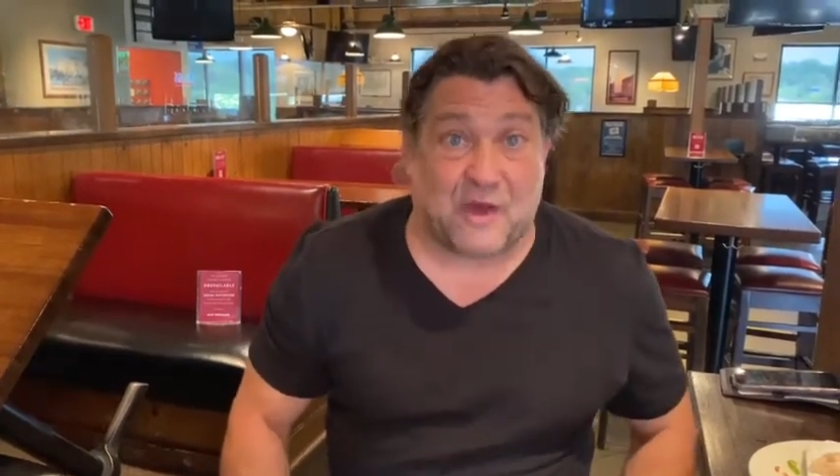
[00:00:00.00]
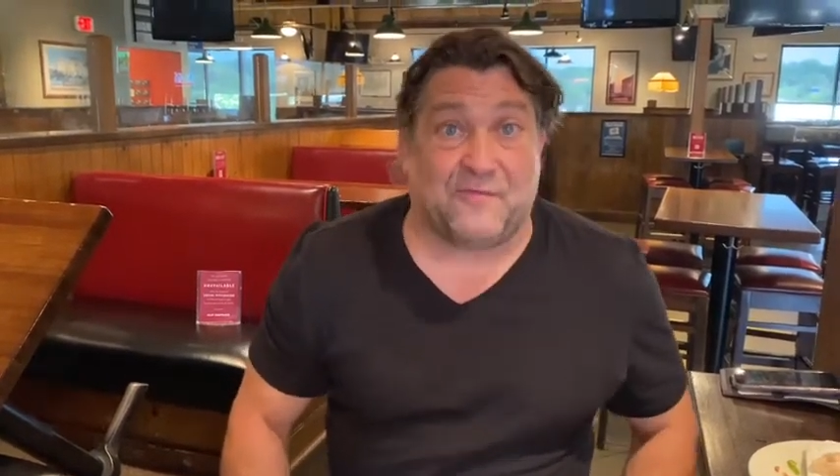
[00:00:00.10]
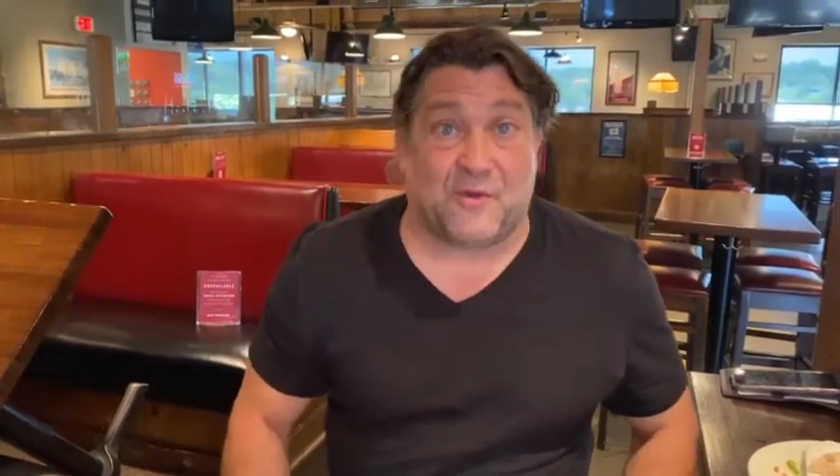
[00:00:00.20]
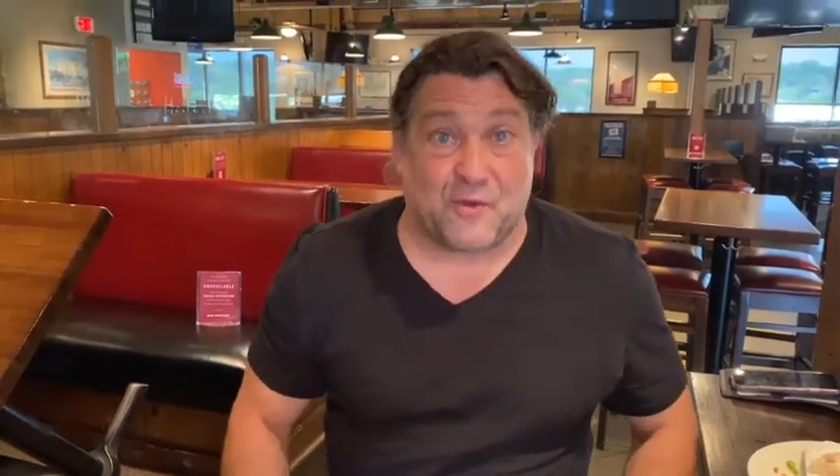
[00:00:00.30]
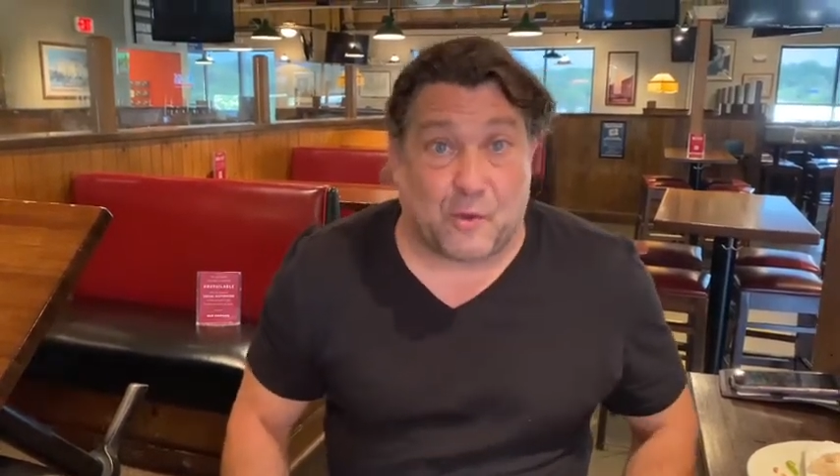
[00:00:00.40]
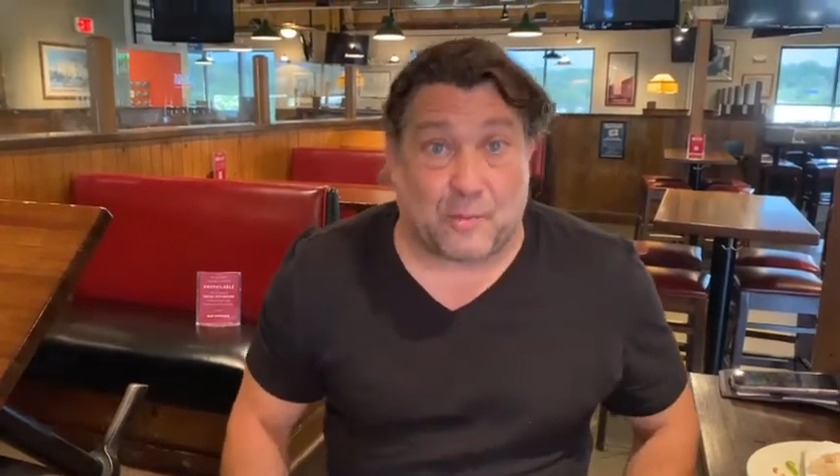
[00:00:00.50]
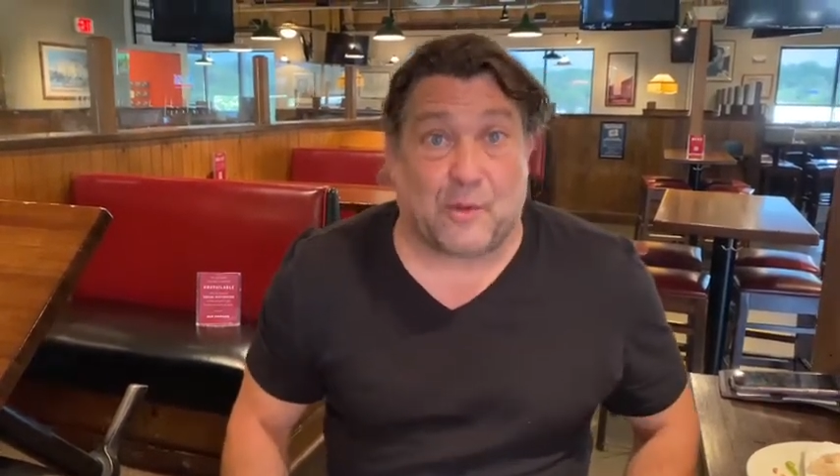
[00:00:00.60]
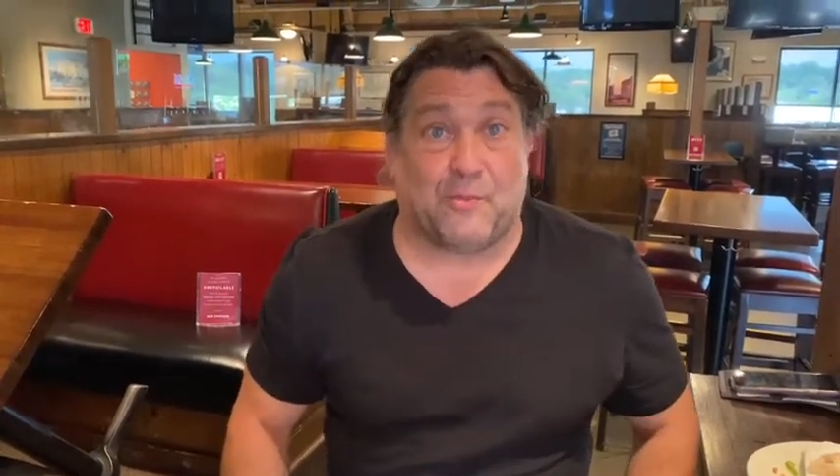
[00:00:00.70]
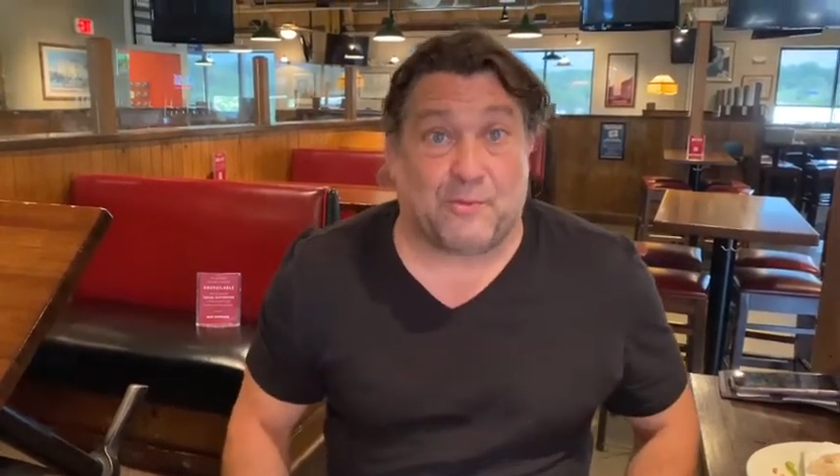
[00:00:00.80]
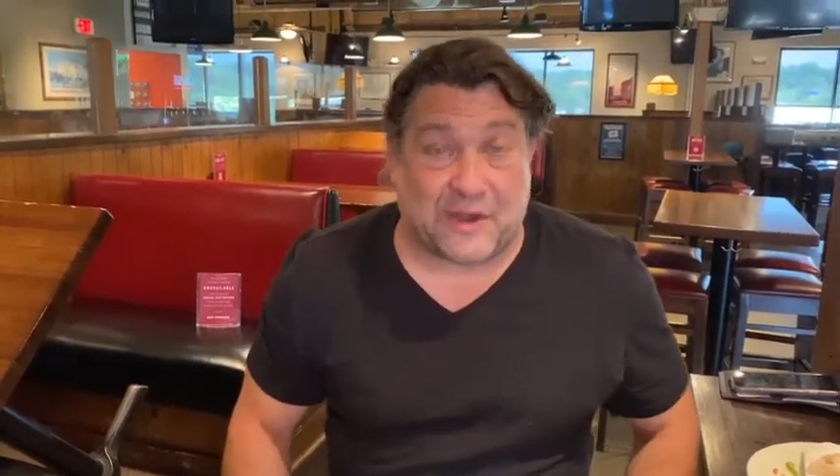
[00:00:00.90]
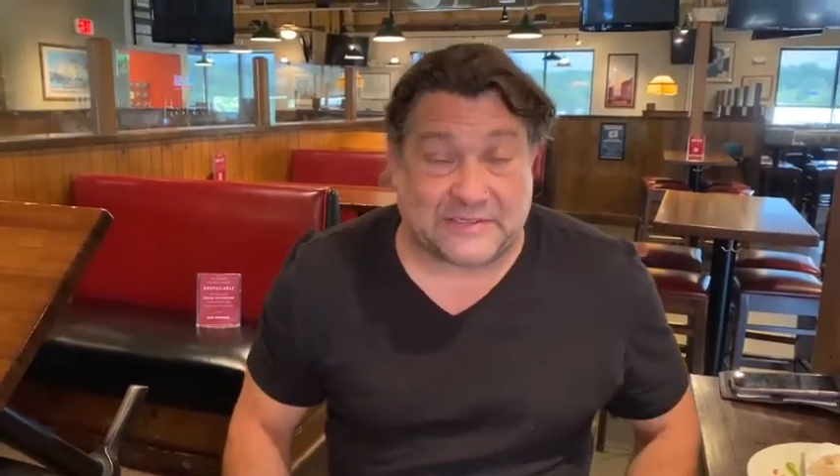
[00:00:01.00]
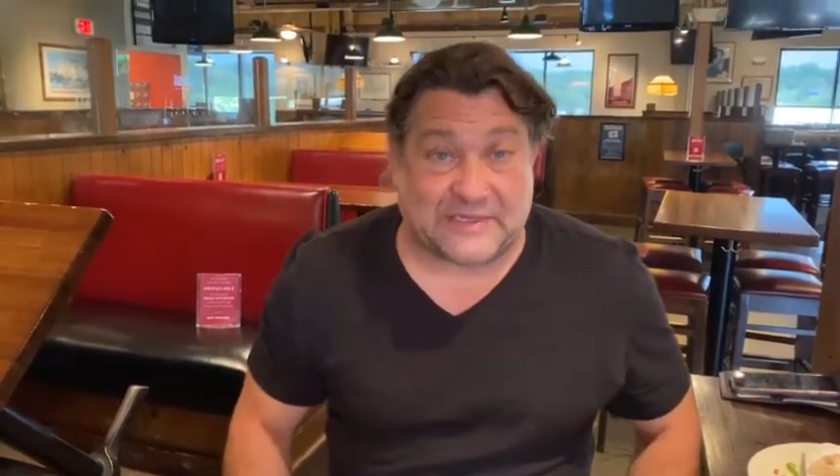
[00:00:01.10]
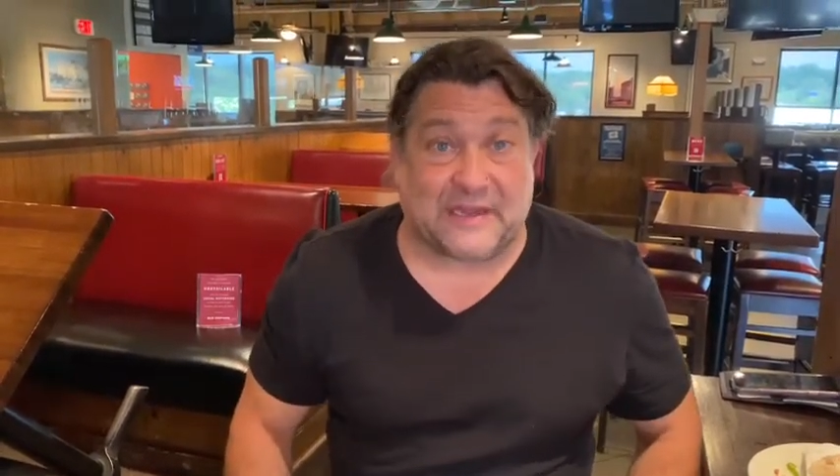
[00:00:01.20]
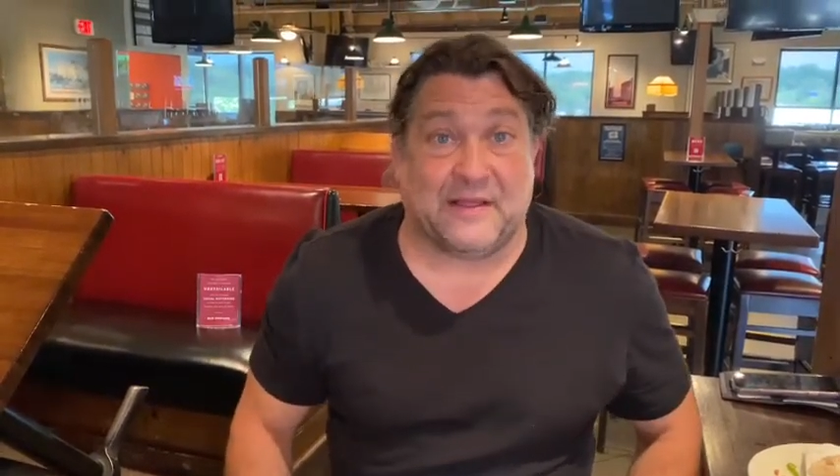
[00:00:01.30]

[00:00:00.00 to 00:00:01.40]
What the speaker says: off our normal pricing.